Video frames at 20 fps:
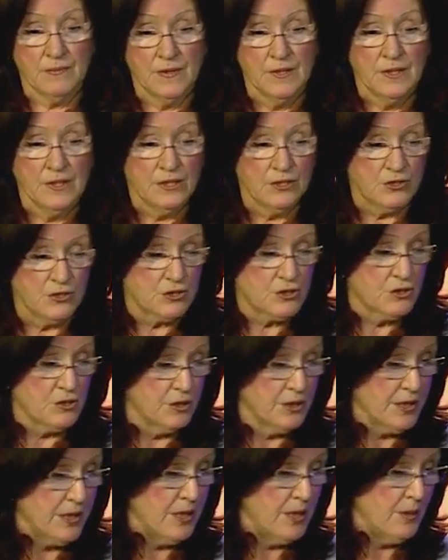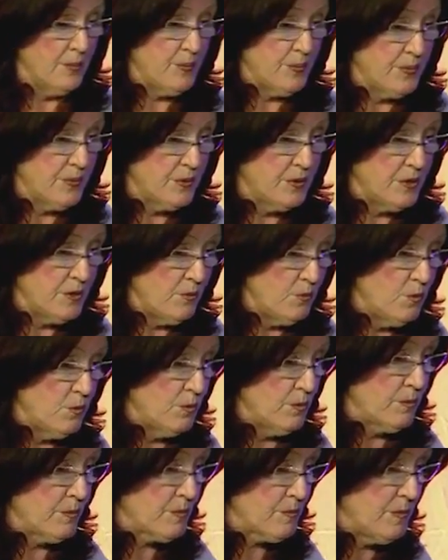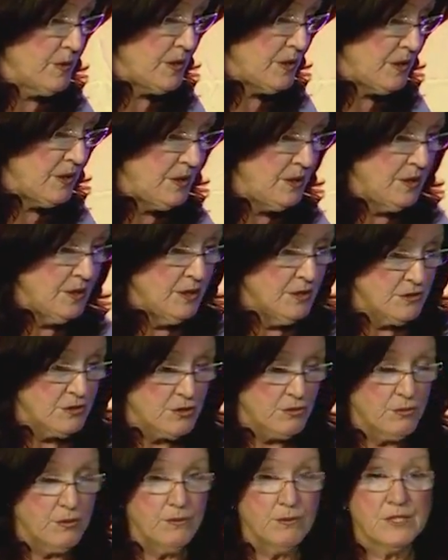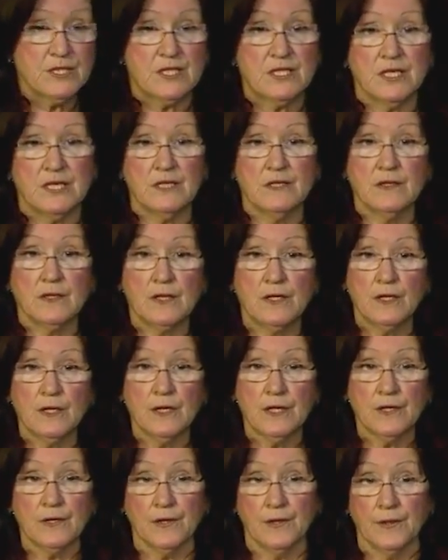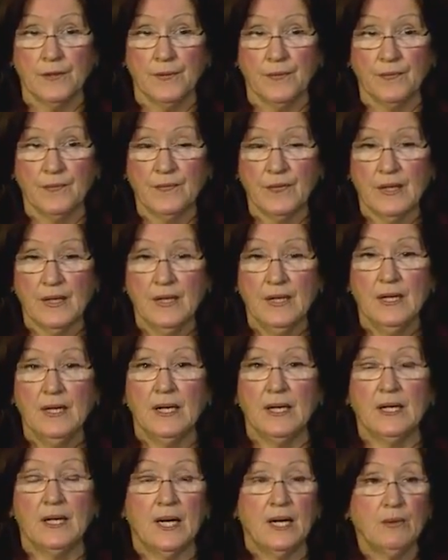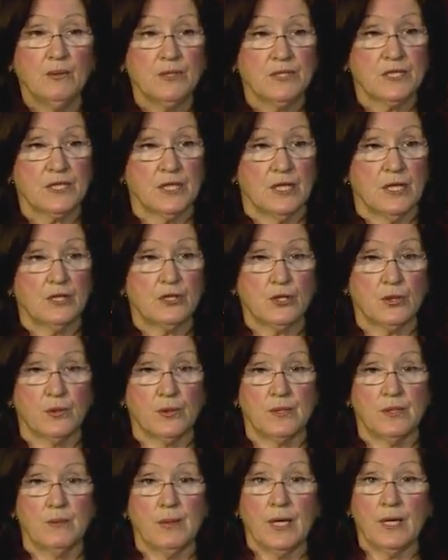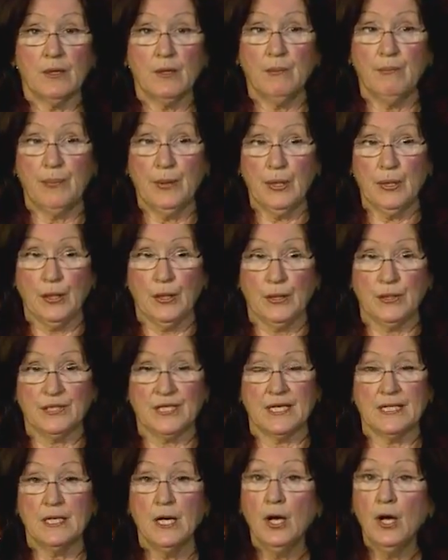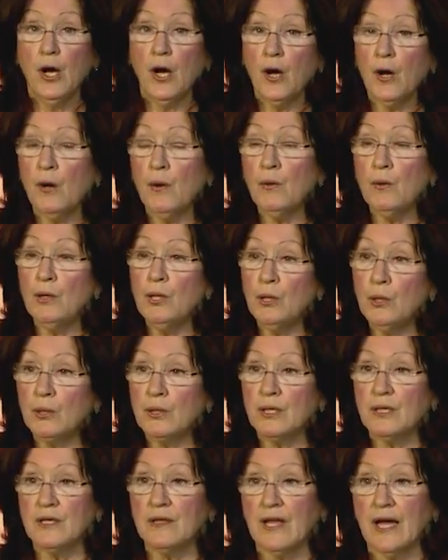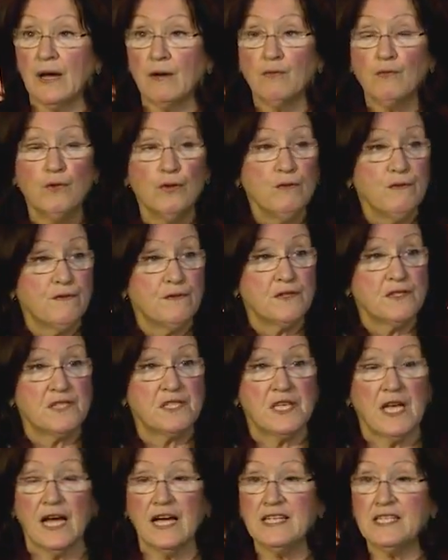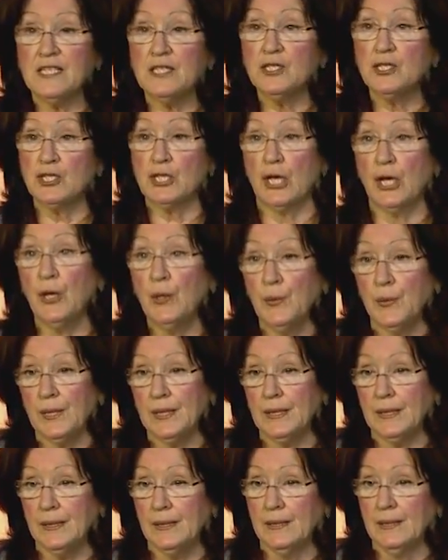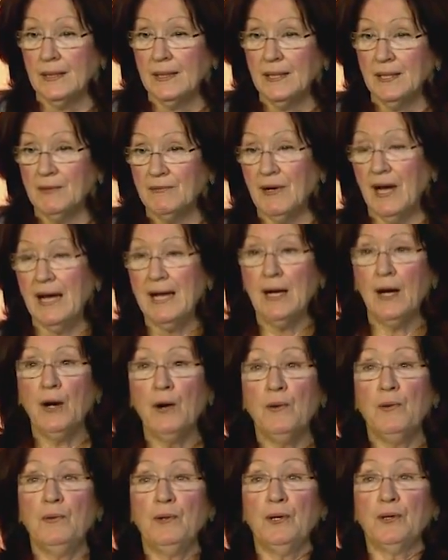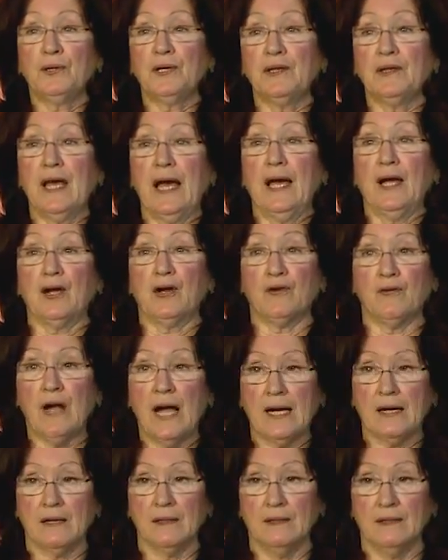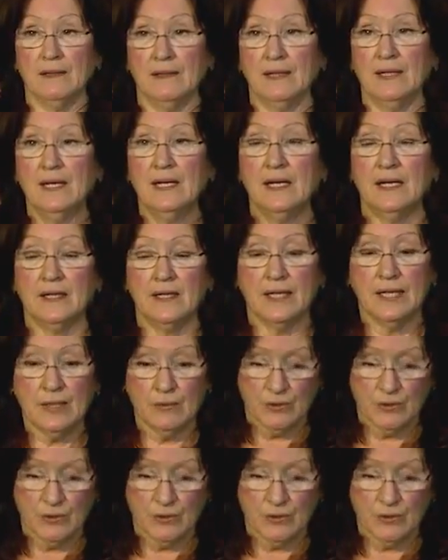He just got up and he walked with me. So we would sit in the garden. And I would start talking about the birds. I, oh, look at that rufous-sided towhee right? Oh, look at that grackle. And Lee would